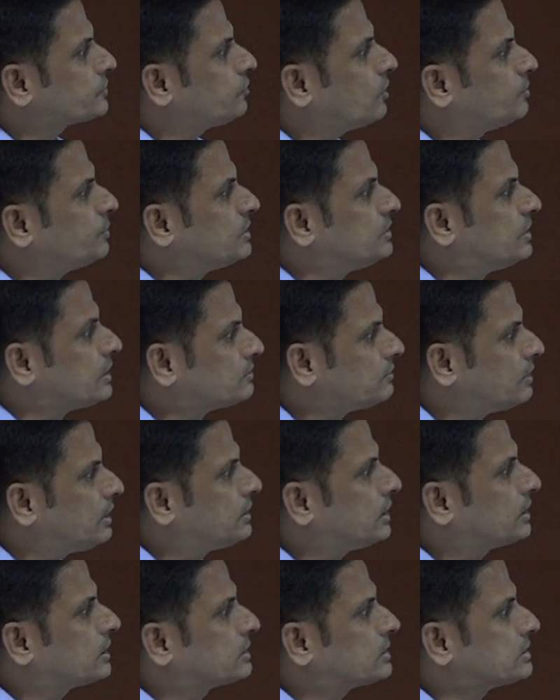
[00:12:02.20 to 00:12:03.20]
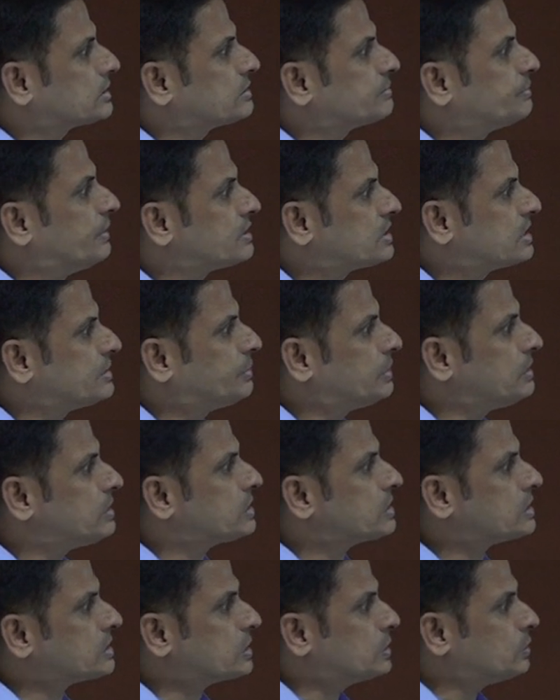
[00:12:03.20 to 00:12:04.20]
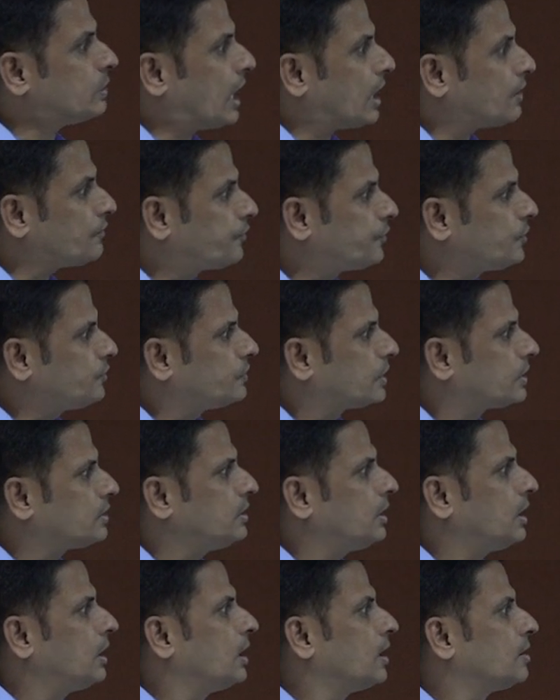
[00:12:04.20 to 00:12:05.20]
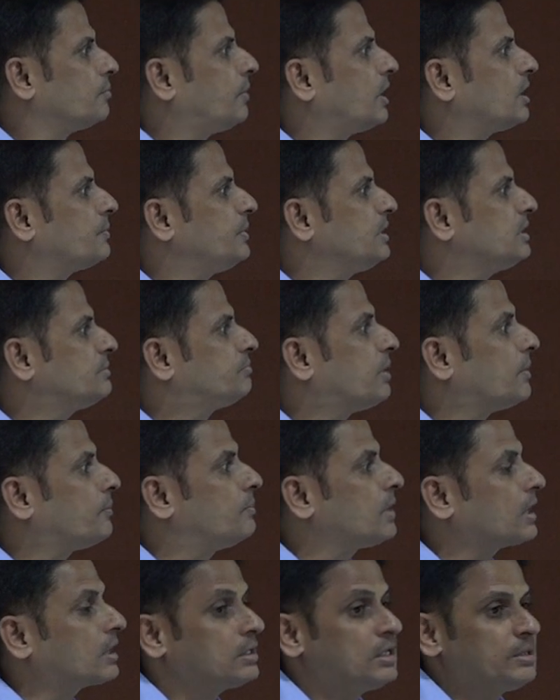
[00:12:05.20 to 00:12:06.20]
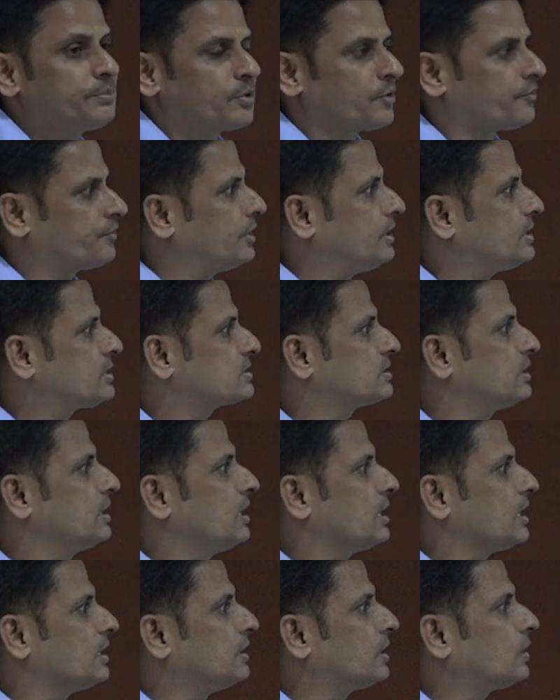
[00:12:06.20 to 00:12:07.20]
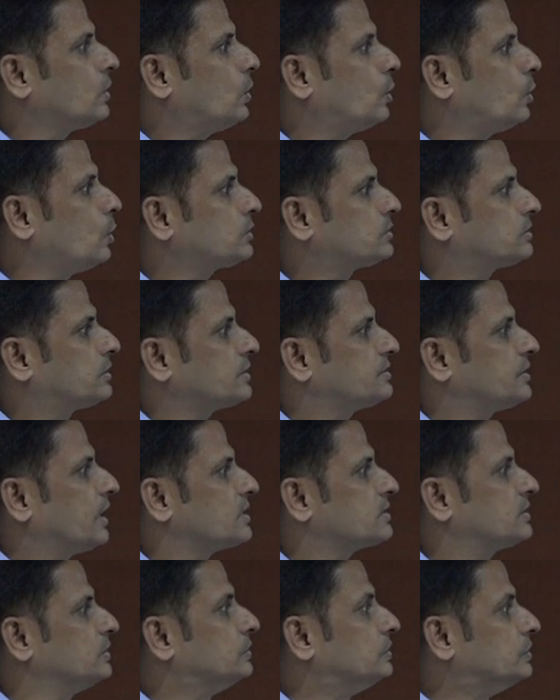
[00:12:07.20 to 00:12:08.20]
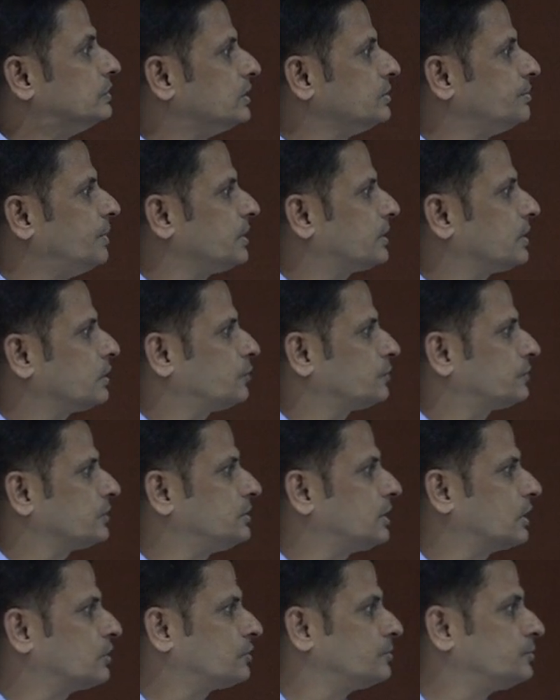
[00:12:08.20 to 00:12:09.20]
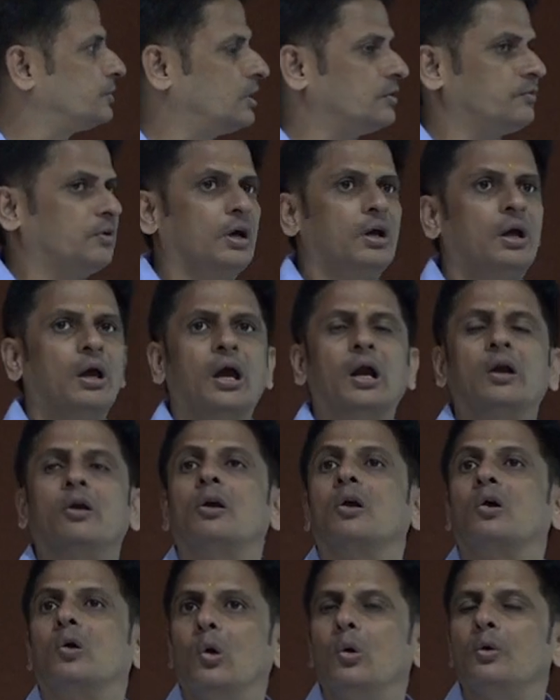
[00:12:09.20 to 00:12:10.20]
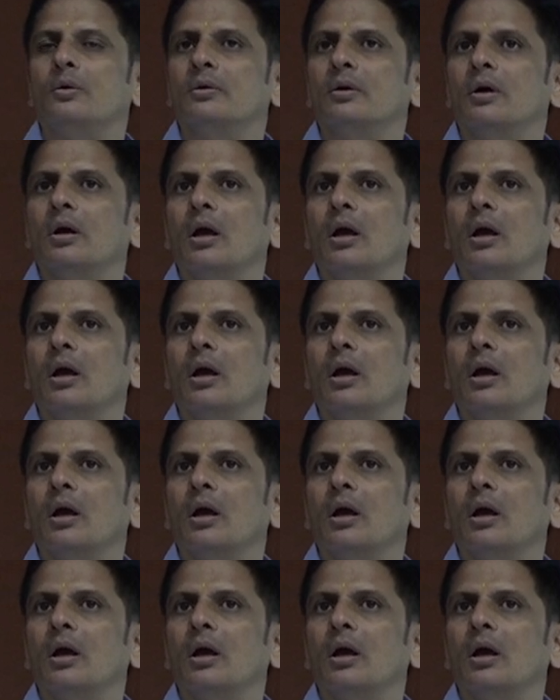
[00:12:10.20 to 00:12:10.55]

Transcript: from the general ethics principles to everyone by being publicly professed in an oath such as the World Medical Association Declaration of Geneva and our code.